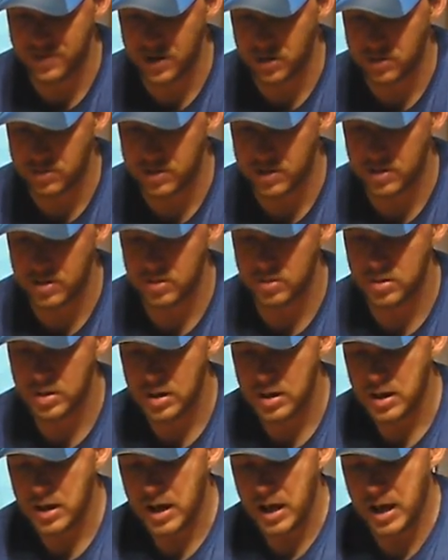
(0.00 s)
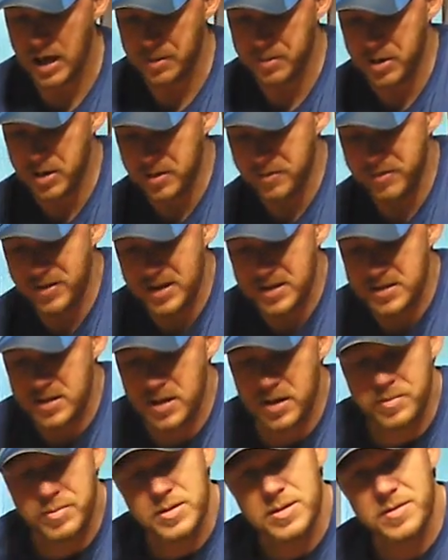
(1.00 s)
Velcro, and I'm going to fix it
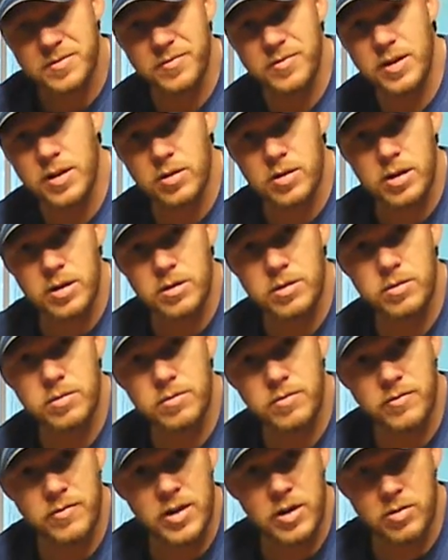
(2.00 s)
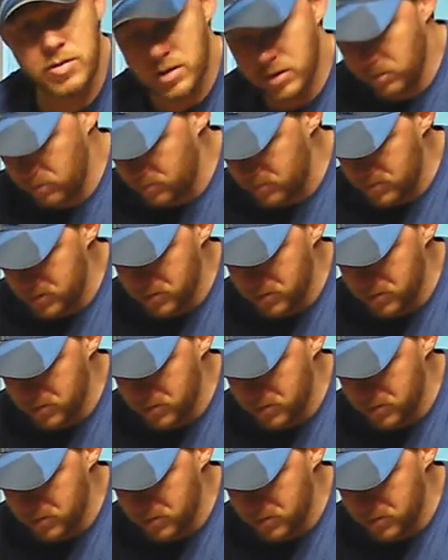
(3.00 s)
up with some Velcro